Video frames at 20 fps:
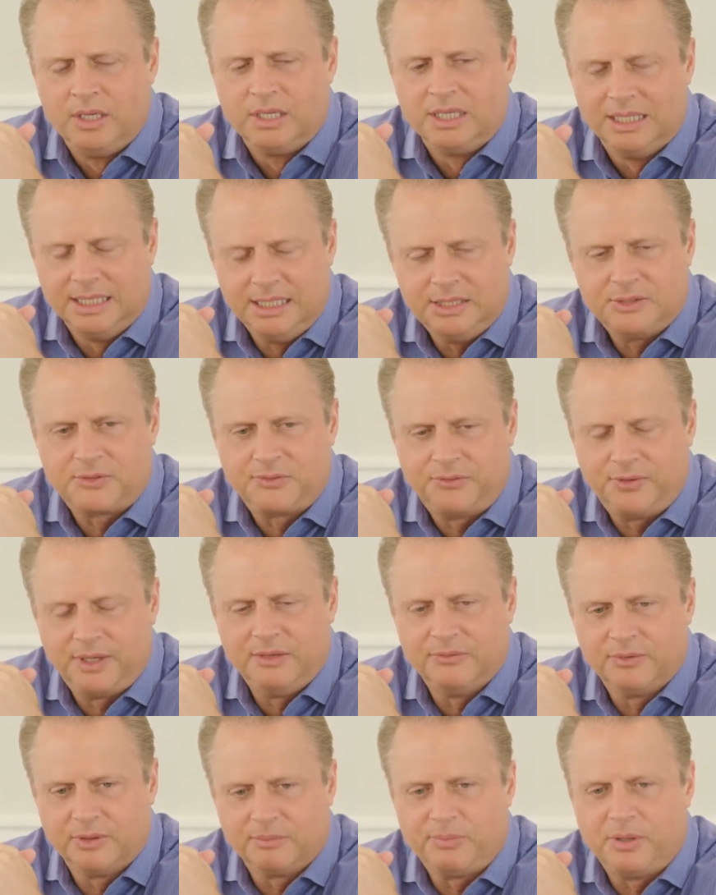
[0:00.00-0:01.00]
Least
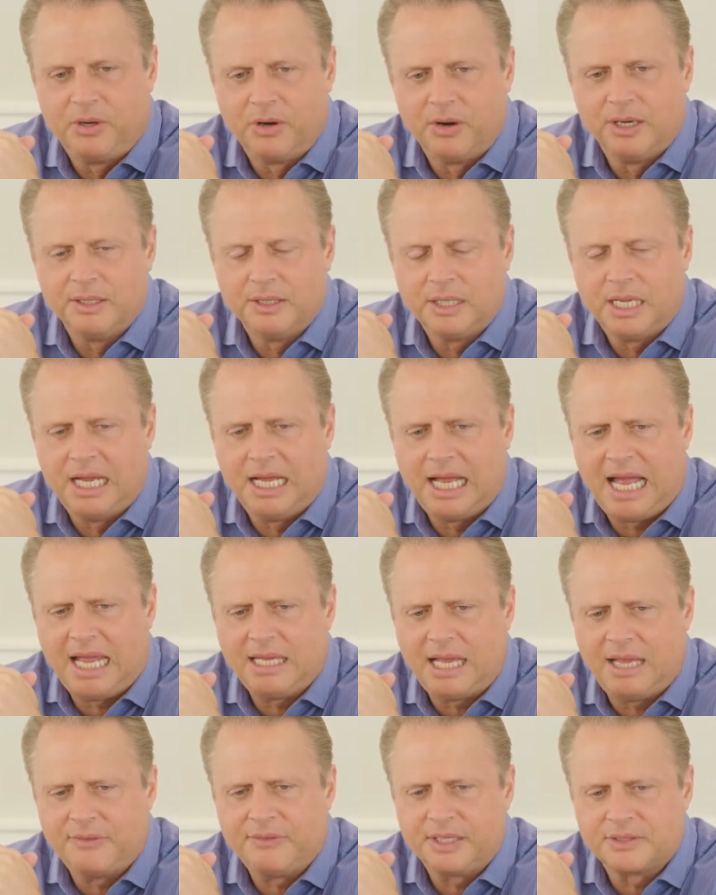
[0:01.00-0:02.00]
favorite part,
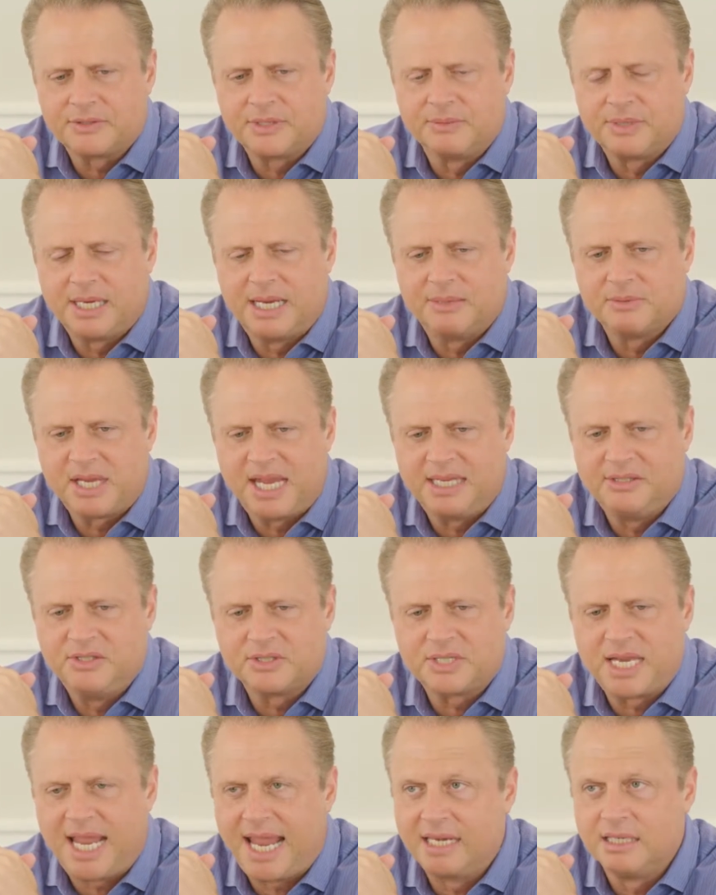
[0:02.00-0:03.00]
I think sometimes
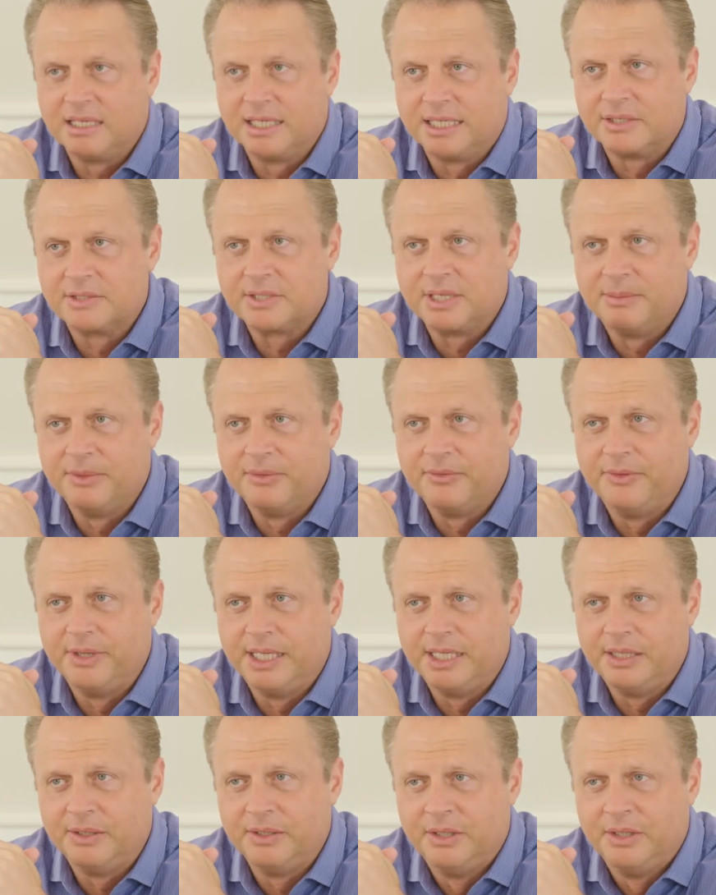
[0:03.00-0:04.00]
just handling some of
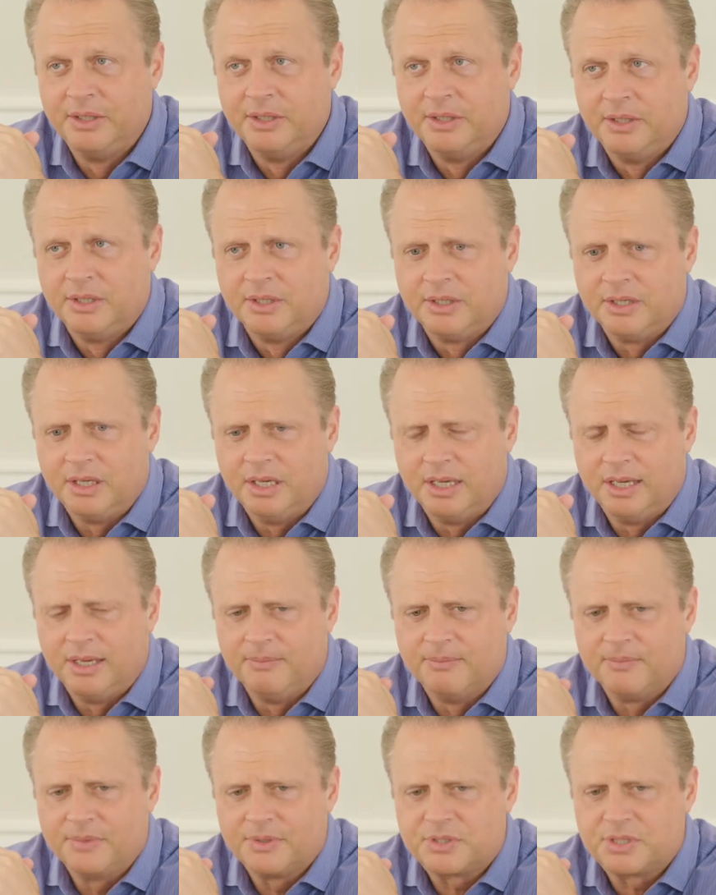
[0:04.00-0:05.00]
the
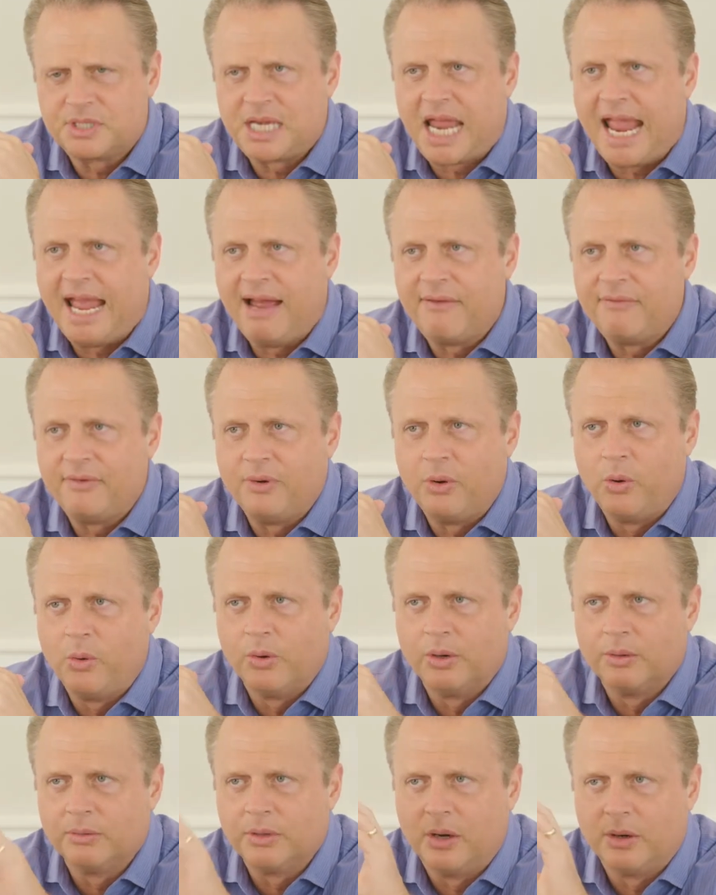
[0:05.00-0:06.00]
staff
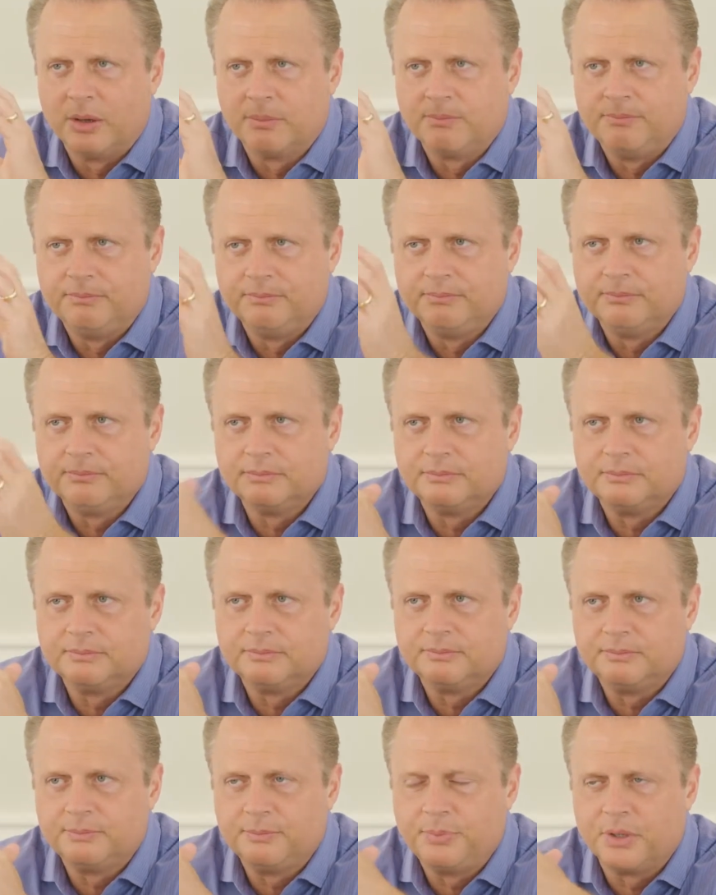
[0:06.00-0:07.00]
or
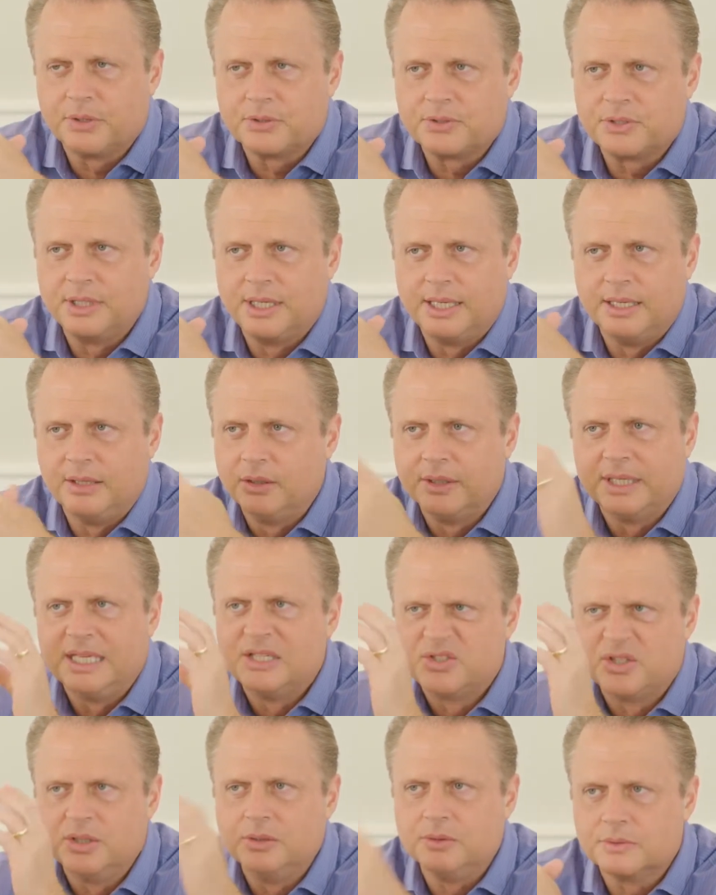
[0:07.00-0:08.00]
personnel
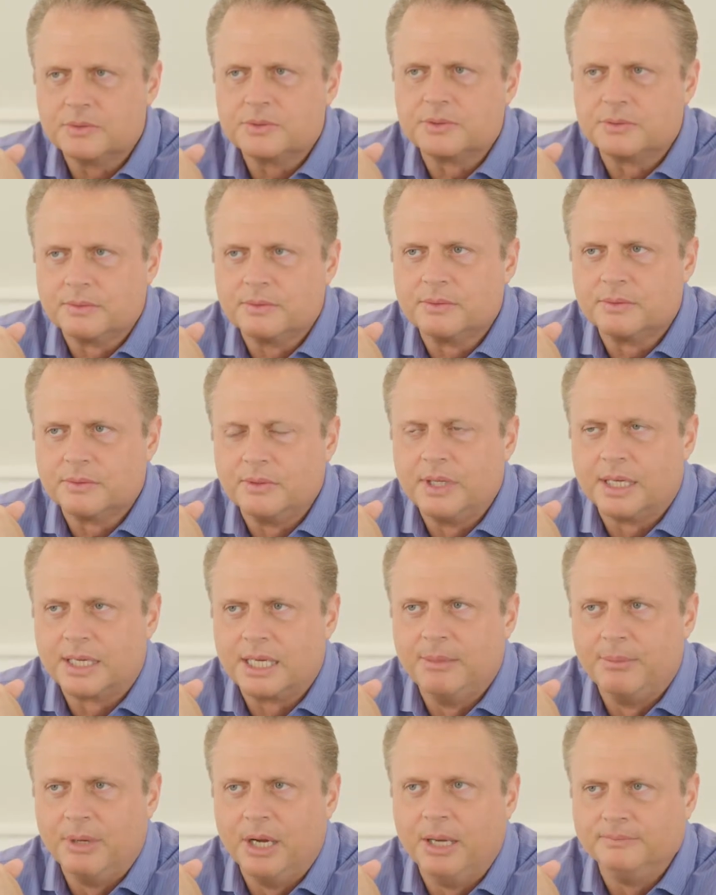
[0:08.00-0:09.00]
issues that
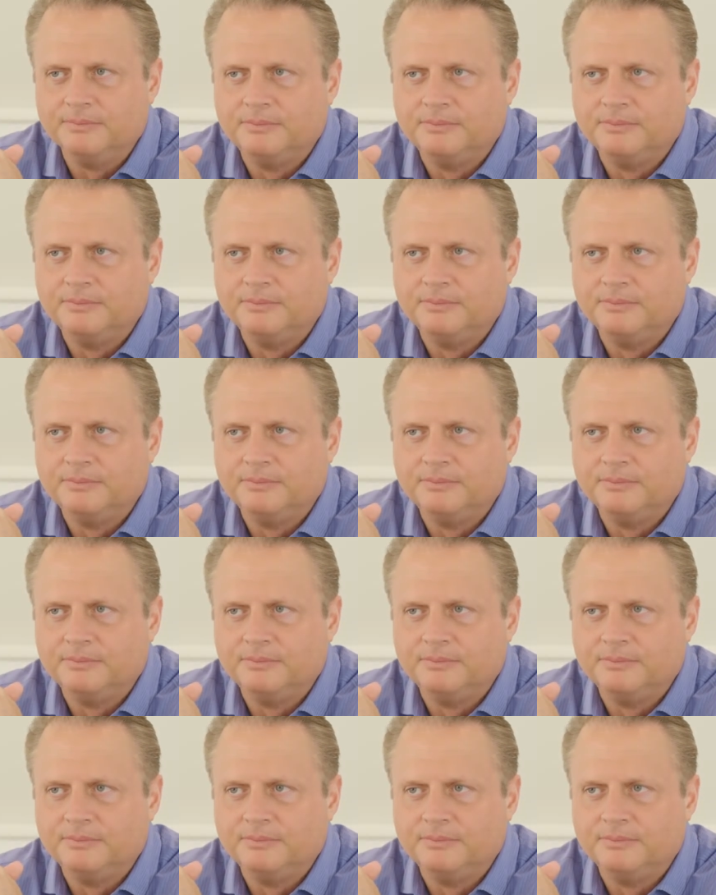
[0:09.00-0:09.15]
come up.